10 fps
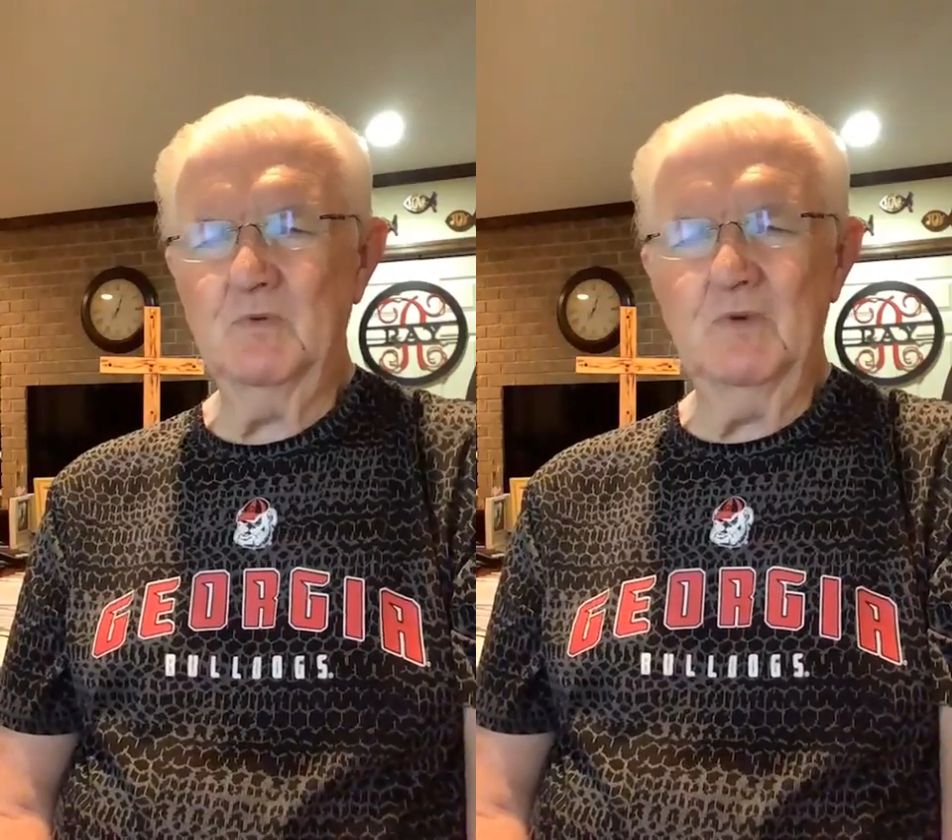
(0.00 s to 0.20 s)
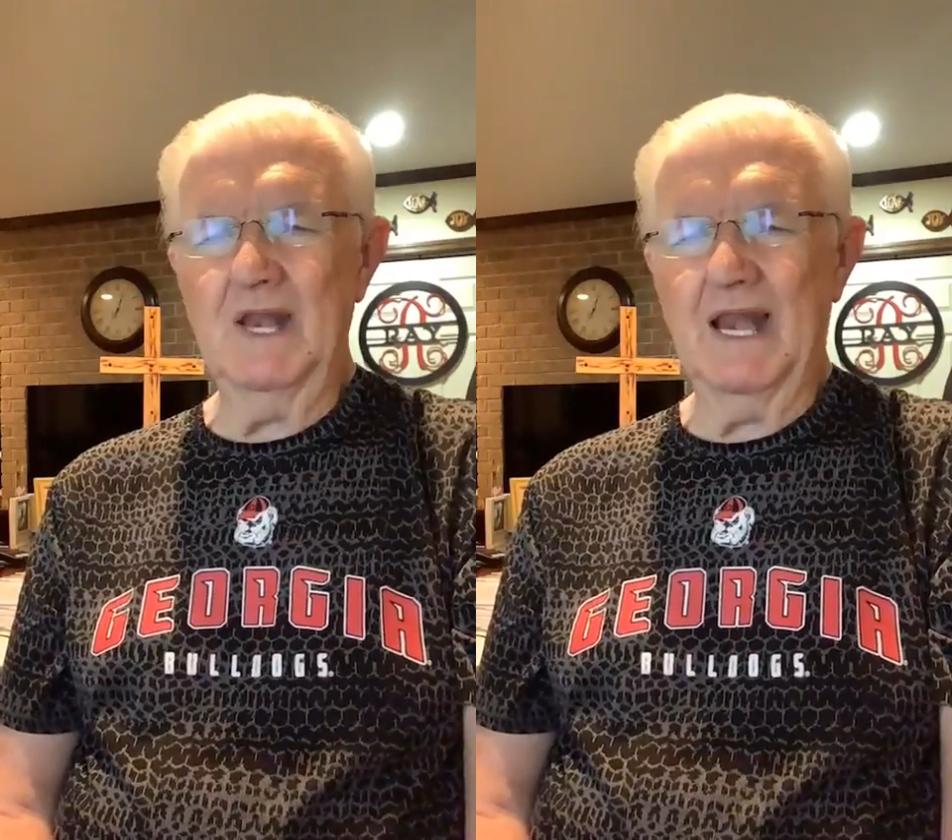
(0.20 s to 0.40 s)

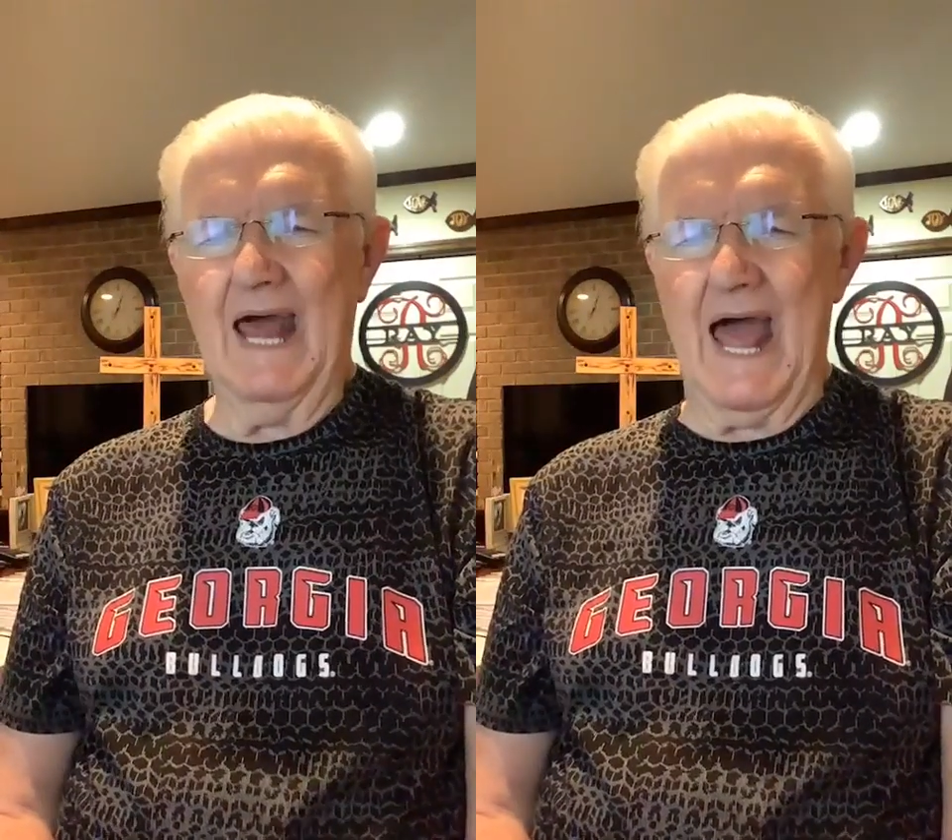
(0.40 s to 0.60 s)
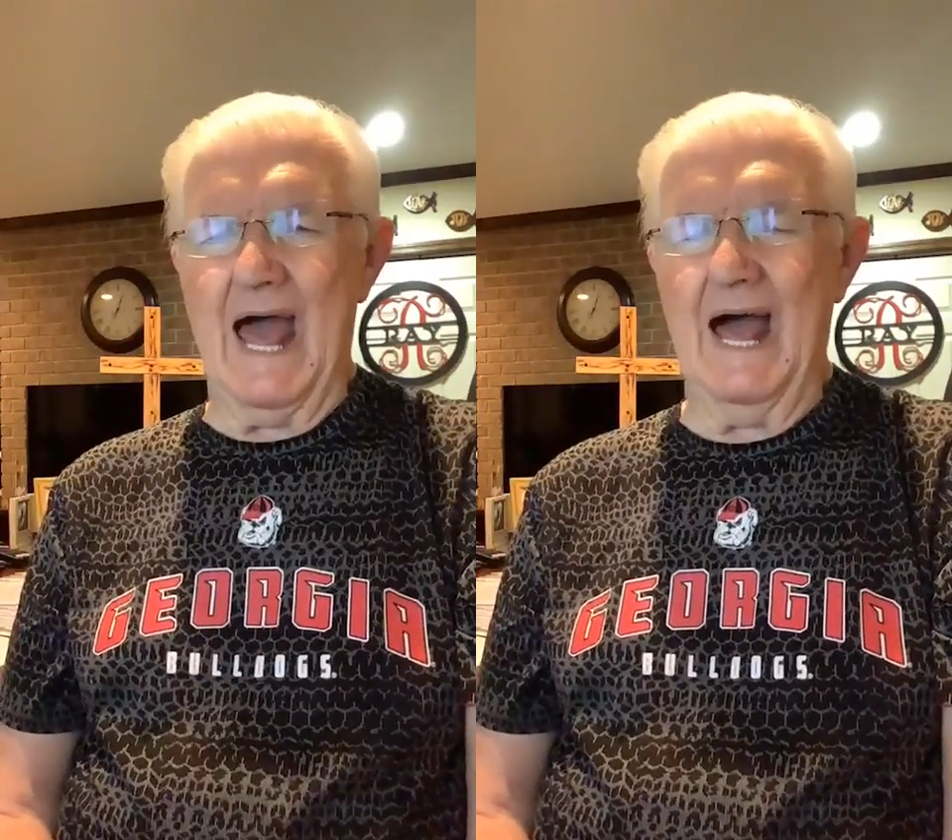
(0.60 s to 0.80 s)

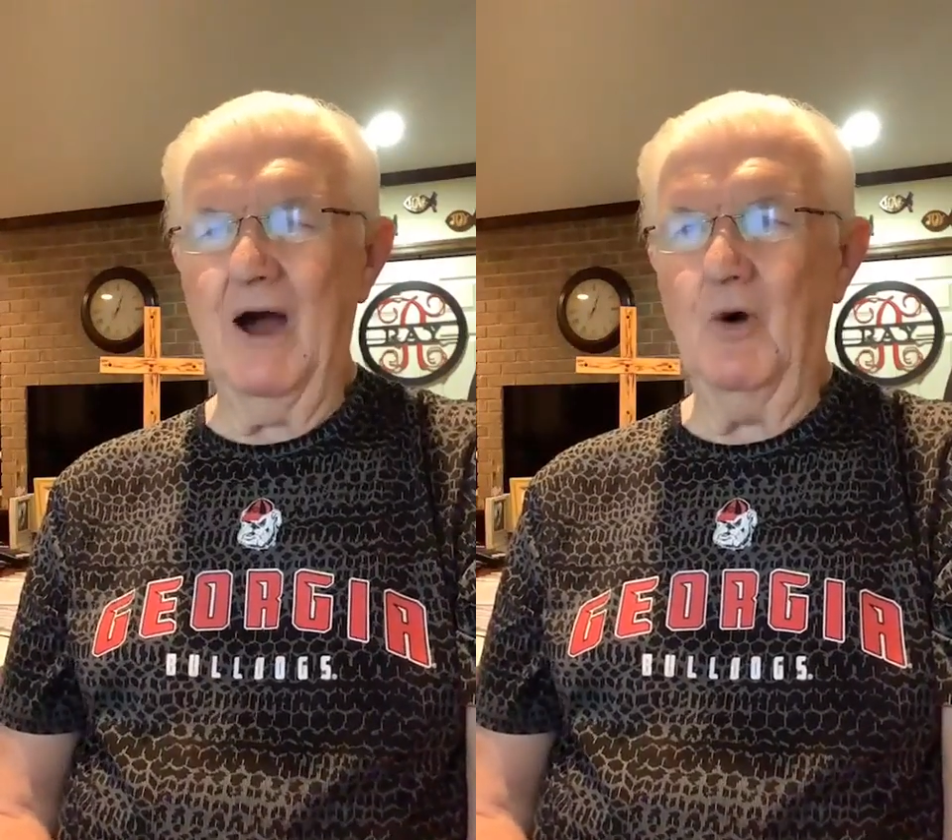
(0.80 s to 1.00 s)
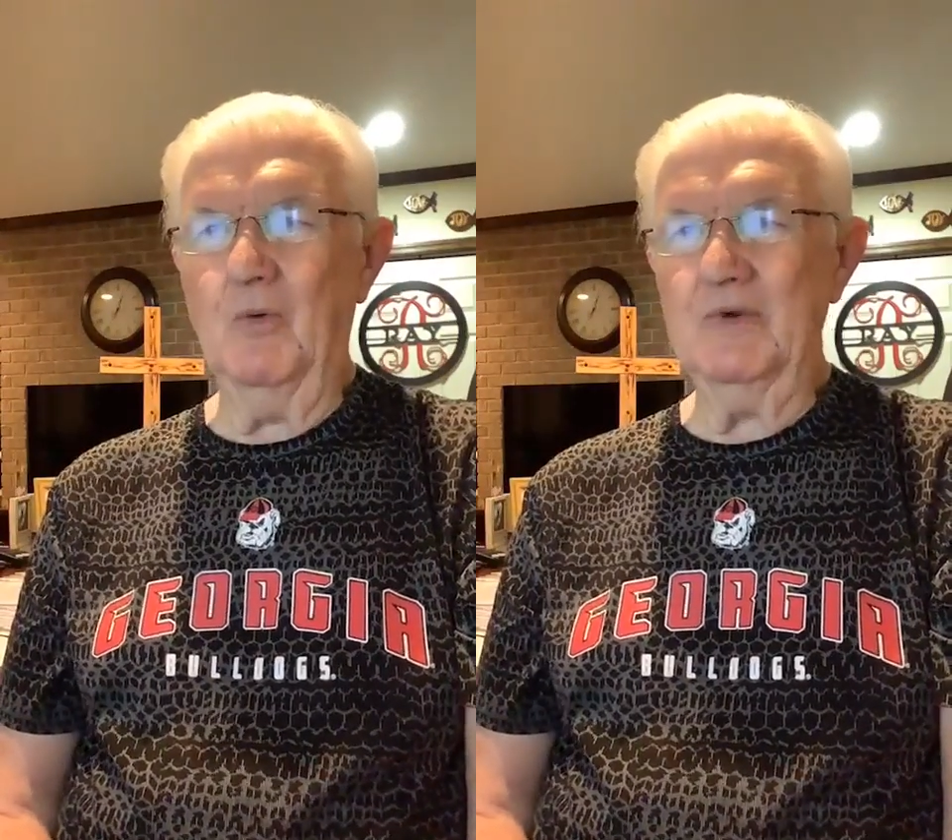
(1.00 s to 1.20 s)
rely
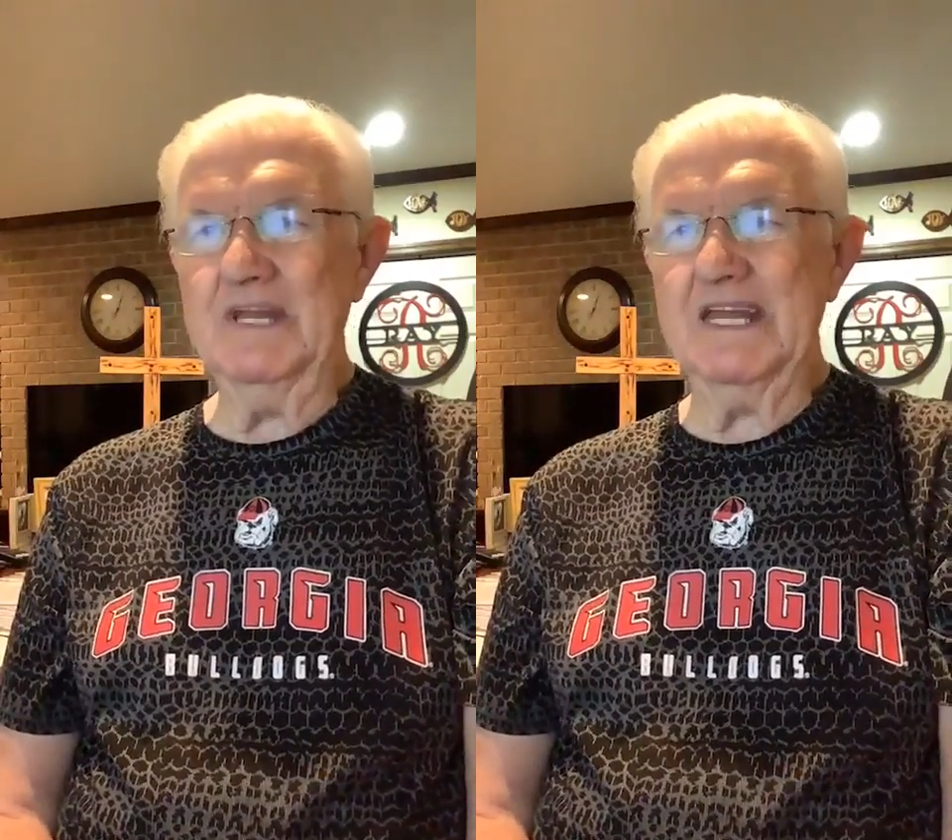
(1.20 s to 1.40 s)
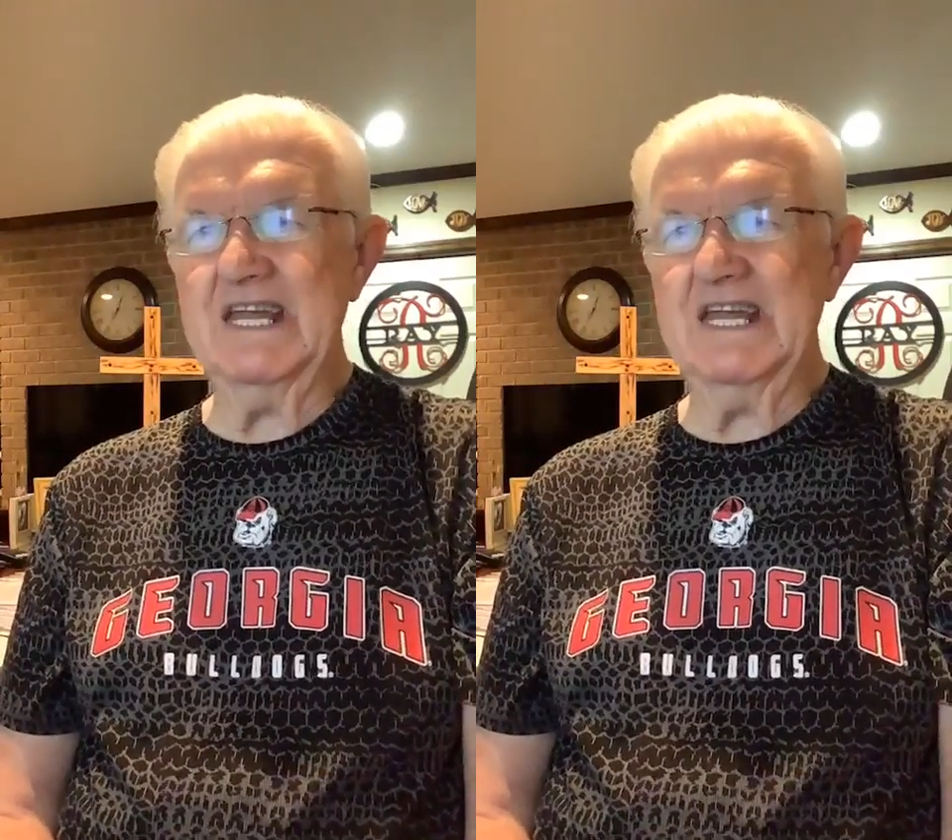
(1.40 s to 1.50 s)
on